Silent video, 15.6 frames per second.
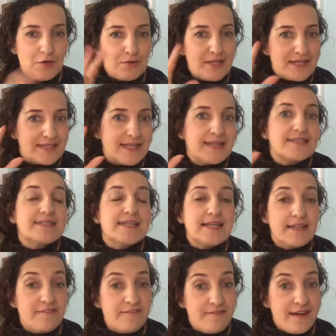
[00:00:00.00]
like that's
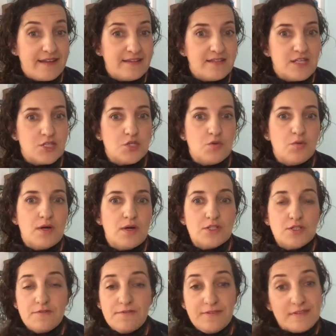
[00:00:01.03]
an event that you
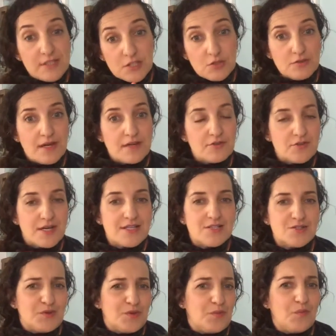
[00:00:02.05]
want to fit into that
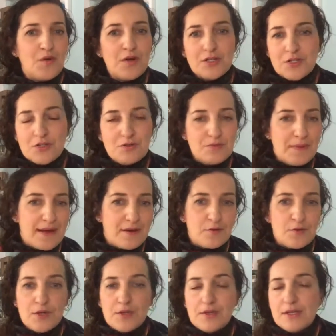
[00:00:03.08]
dress, or you want to do better,
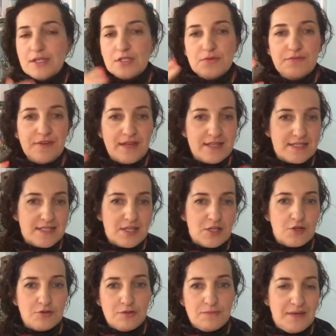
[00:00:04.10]
or you need to face,
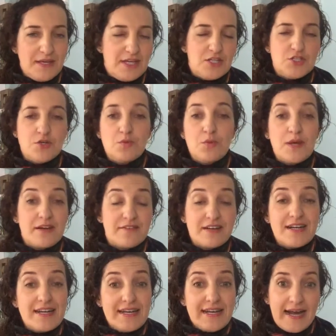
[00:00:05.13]
the beach or
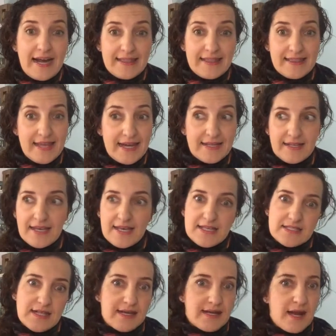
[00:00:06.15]
whatever. And that
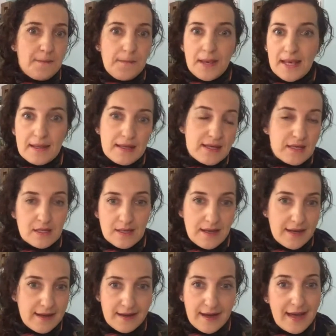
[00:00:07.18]
is like coming in
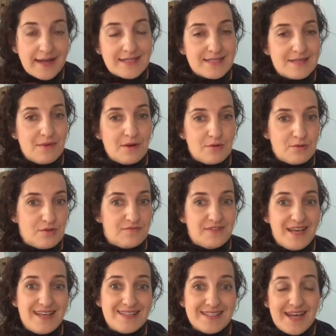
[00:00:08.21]
X amount of
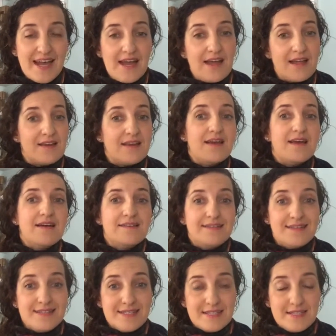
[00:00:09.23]
days, and
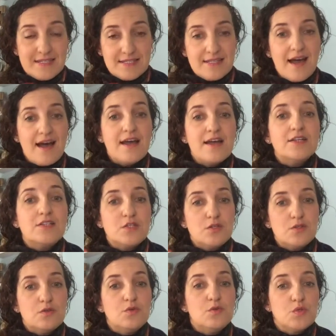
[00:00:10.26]
there's a desire
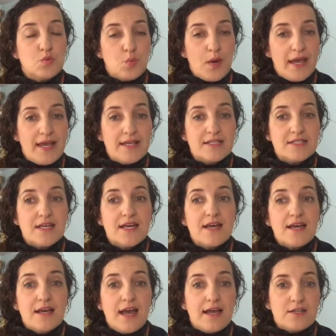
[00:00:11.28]
to lose weight
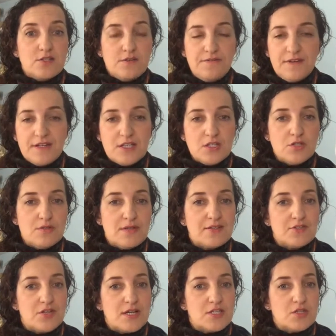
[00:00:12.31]
and to fit into
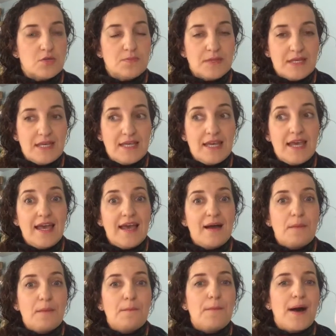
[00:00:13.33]
that dress or bikini
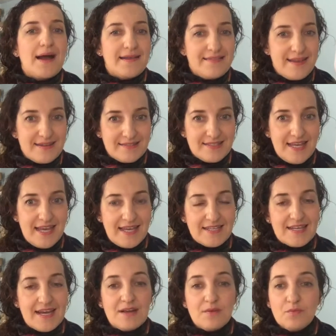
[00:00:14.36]
by that
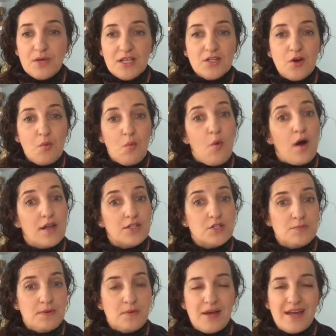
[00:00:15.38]
date. And we don't
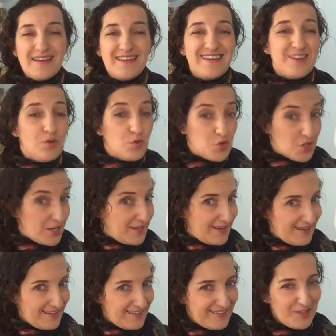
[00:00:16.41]
want to be, and
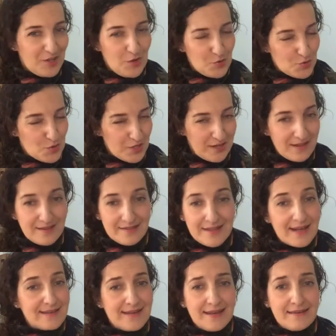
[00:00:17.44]
usually
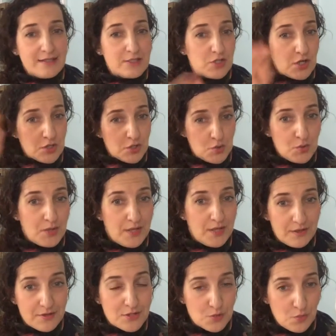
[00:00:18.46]
that date is not 2
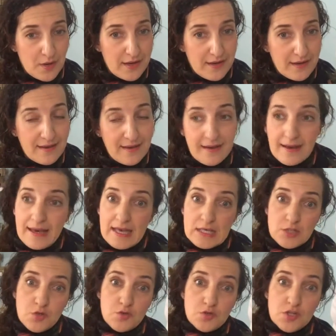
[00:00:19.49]
years away.
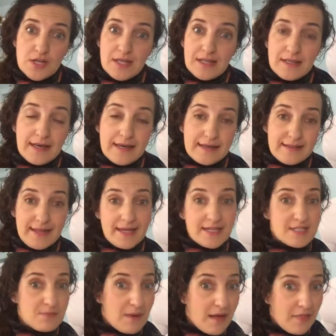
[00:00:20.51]
It's usually like
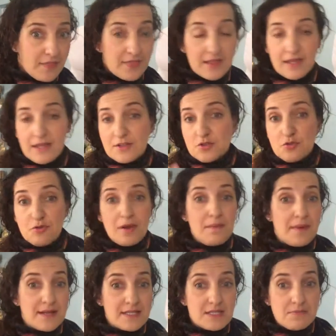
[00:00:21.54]
next month, in 3
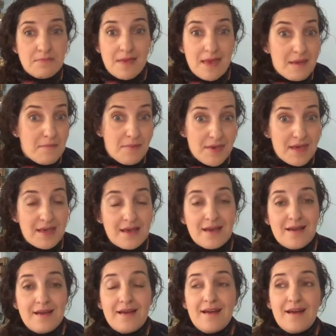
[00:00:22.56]
months, maybe,
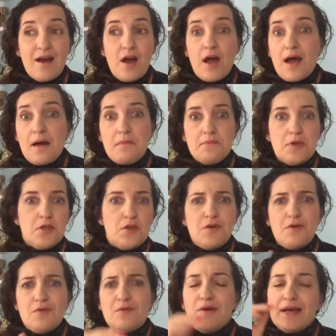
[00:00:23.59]

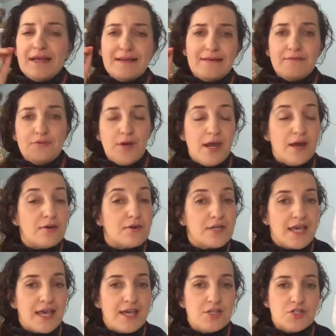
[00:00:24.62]
in rare
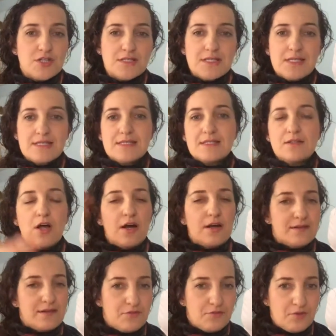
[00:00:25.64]
occasions, it's
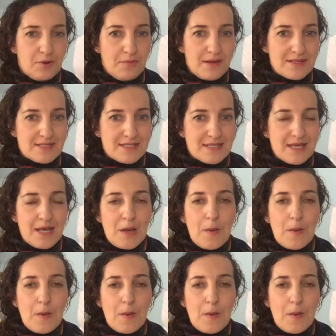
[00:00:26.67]
longer than 3 months.